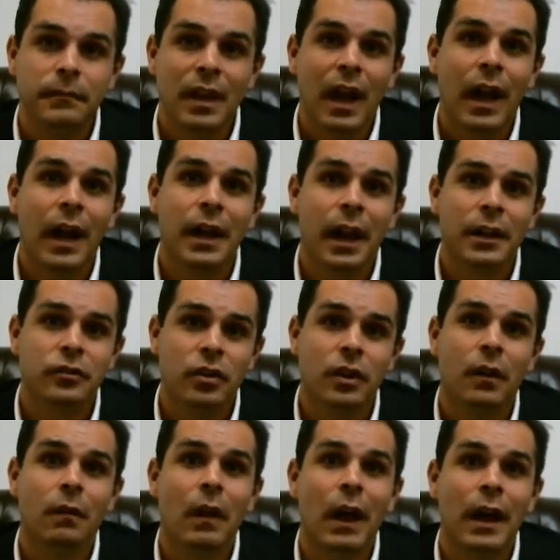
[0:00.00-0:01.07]
I took a
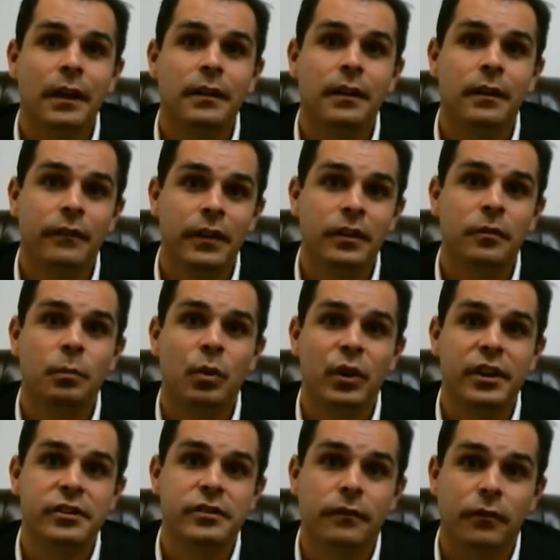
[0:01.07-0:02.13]
lot of
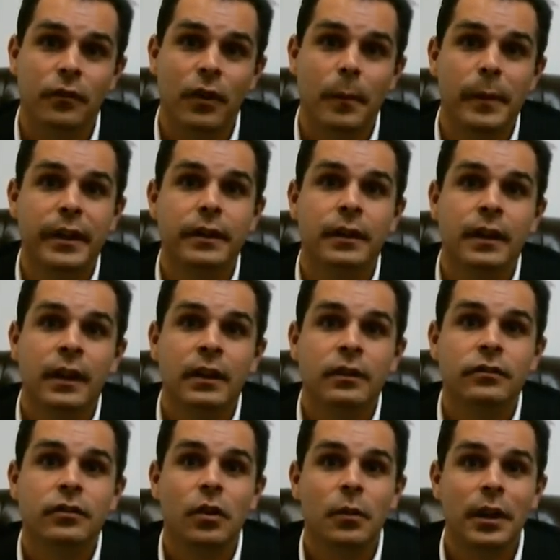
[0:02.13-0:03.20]
inspiration from it.
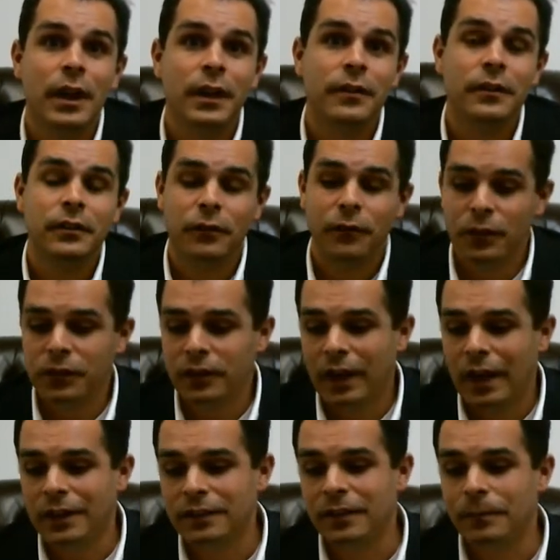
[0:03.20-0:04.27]
So going on to this first
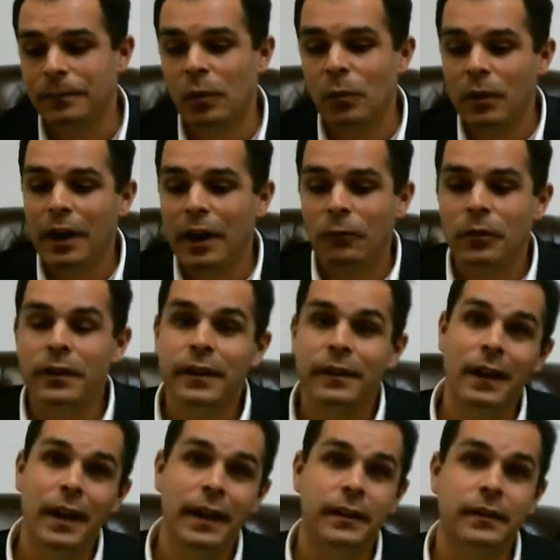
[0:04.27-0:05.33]
concept, the one I really
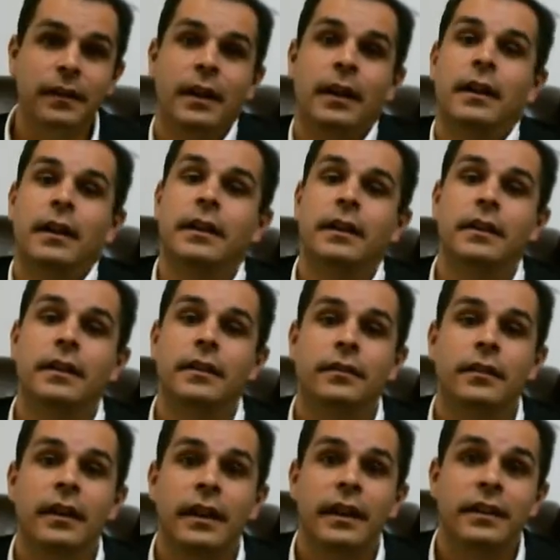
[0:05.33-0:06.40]
liked is
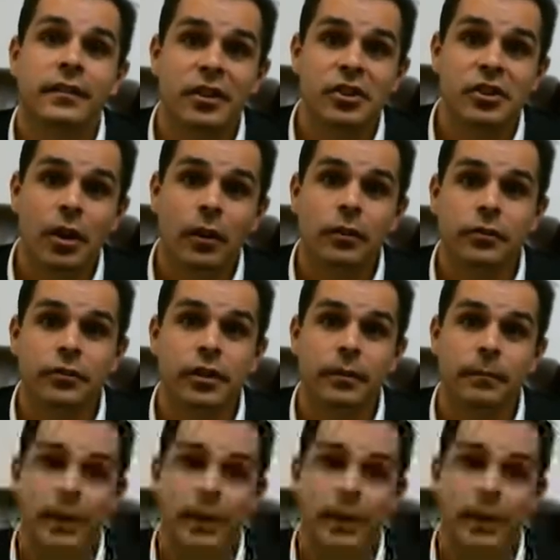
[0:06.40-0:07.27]
it's a jungle gym,